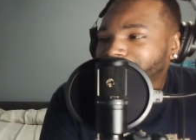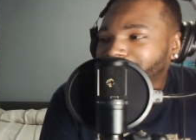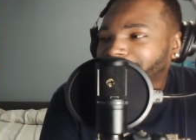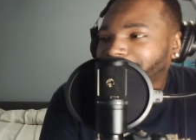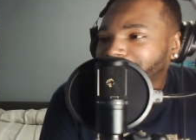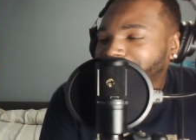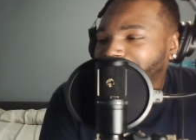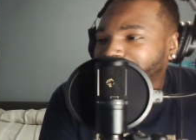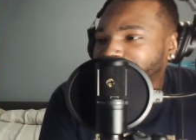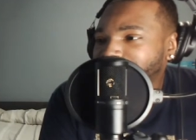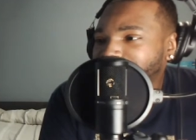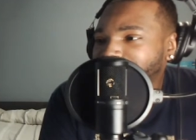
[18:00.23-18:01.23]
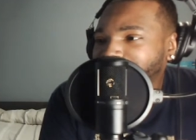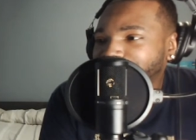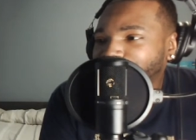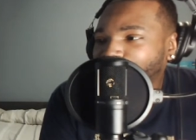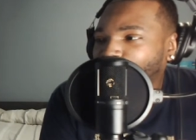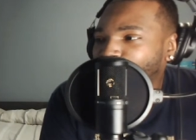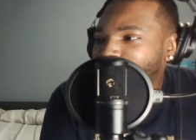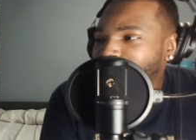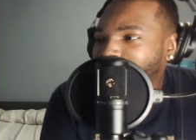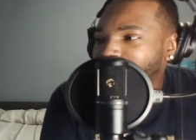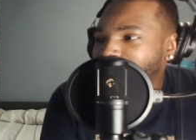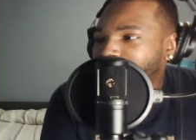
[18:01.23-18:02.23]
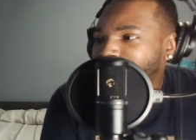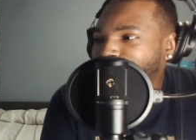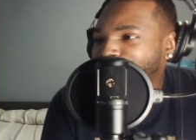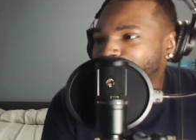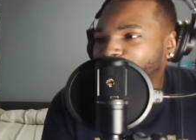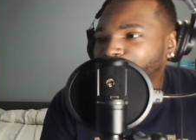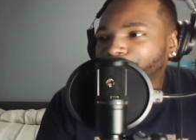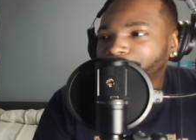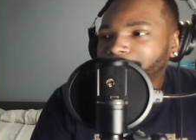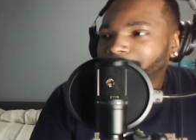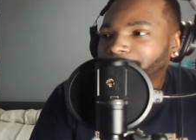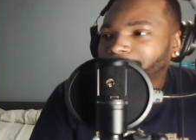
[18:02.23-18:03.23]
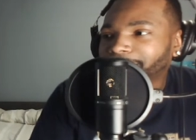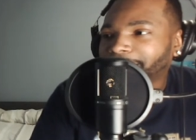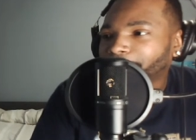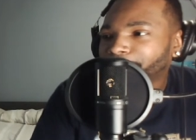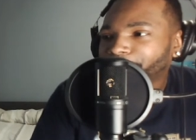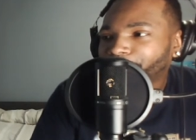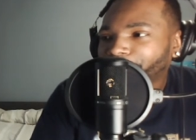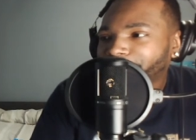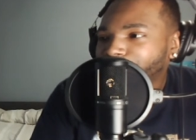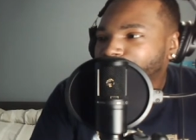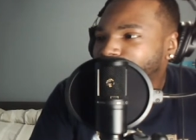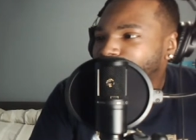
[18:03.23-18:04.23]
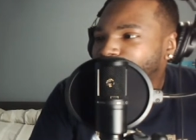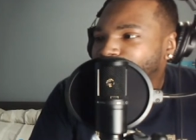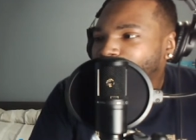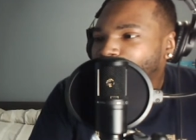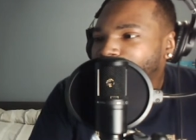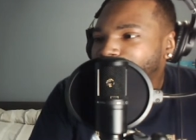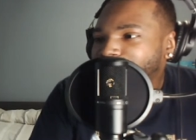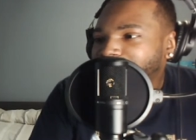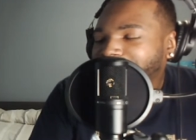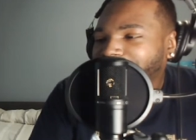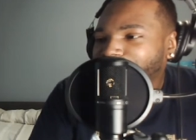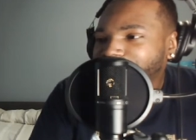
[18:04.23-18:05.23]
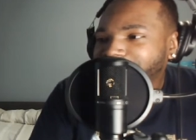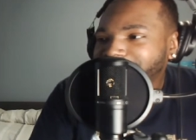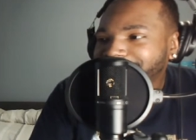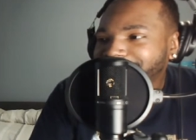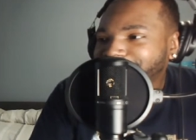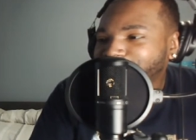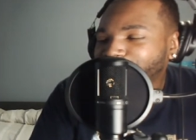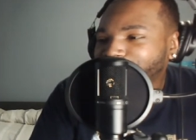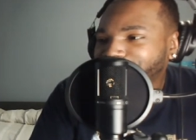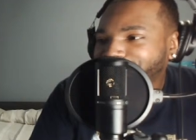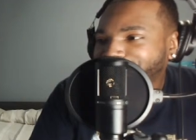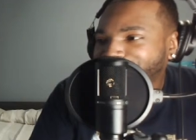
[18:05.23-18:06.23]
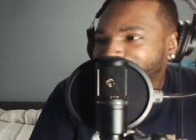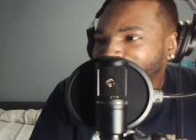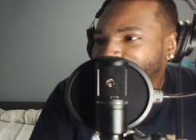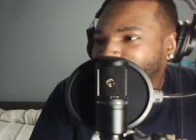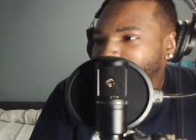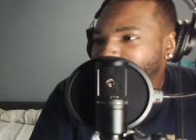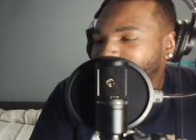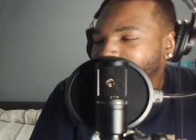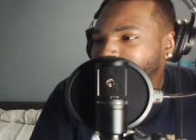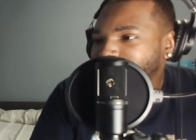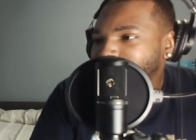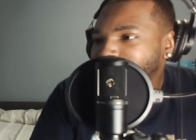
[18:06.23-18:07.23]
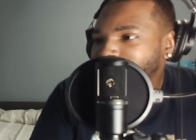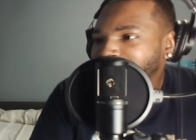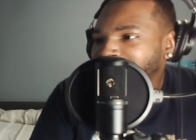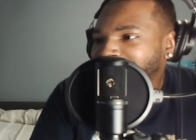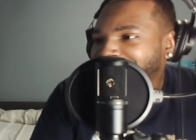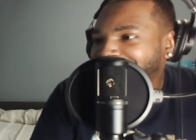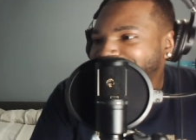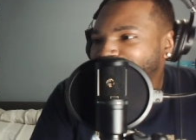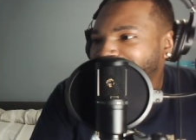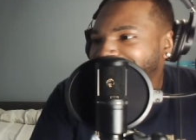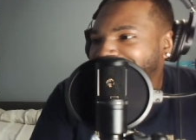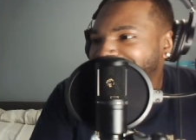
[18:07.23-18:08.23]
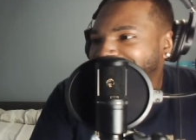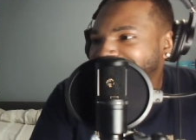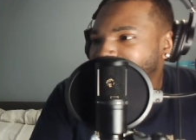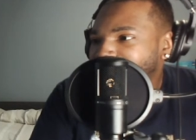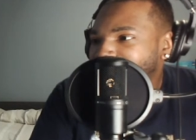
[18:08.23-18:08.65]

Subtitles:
Yeah, I think that's a golden move. Gambling Granny, what's going on? Welcome to the lounge. It's good to see you again. Glad you made it in.